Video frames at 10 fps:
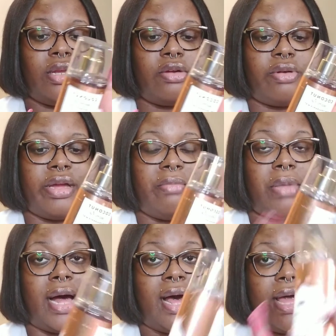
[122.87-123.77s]
cream
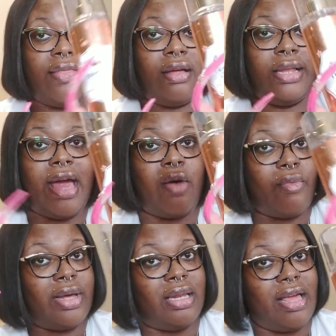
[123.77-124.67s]
pie. They only had
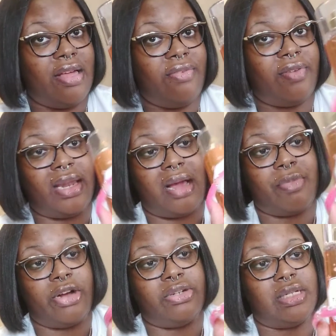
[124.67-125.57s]
1 left, and I
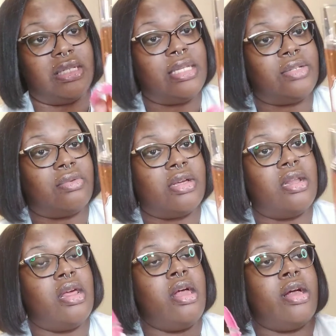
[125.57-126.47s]
purchased this one.
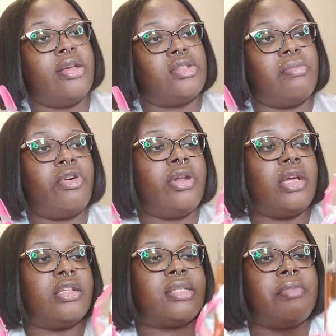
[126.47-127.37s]
So I'm going
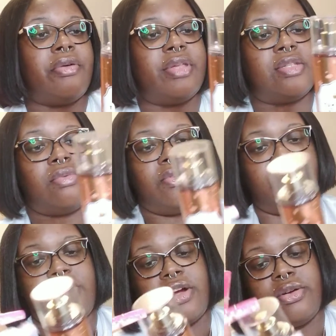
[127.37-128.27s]
to smell this one
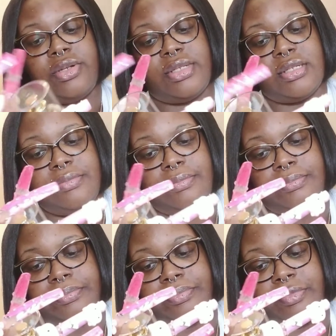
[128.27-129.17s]
first.
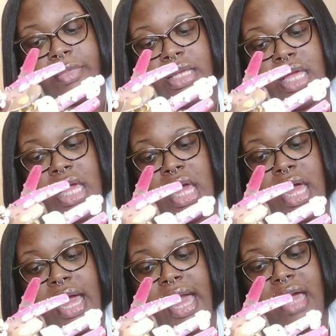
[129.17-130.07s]

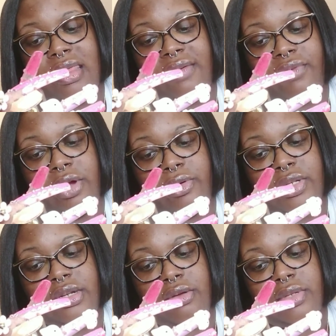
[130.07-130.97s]
And the
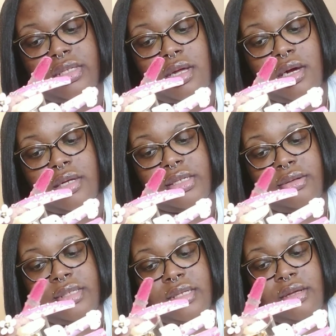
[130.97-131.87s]
fragrance notes are
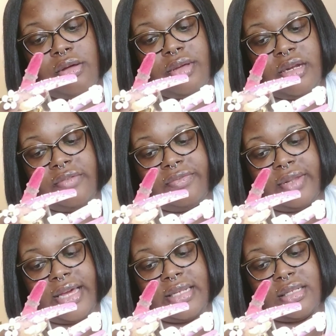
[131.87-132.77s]
toasted coconut
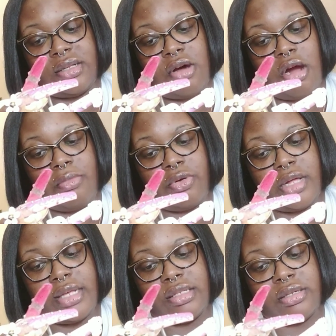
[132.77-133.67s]
flakes, caramel
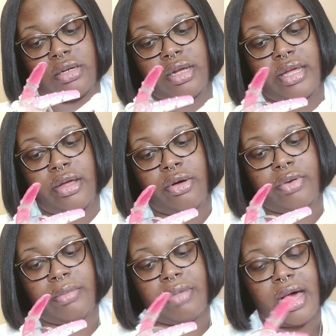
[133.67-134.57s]
custard, and
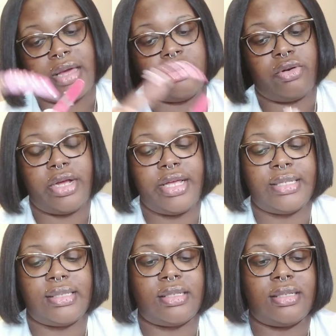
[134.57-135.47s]
golden pie
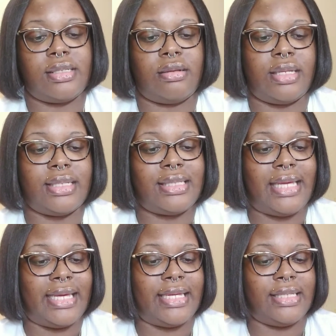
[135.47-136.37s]
crust. So let's
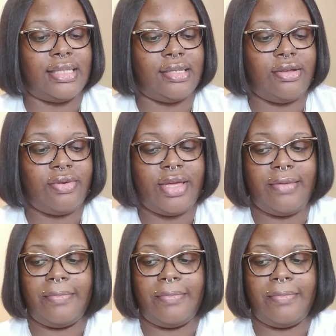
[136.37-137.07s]
get into it.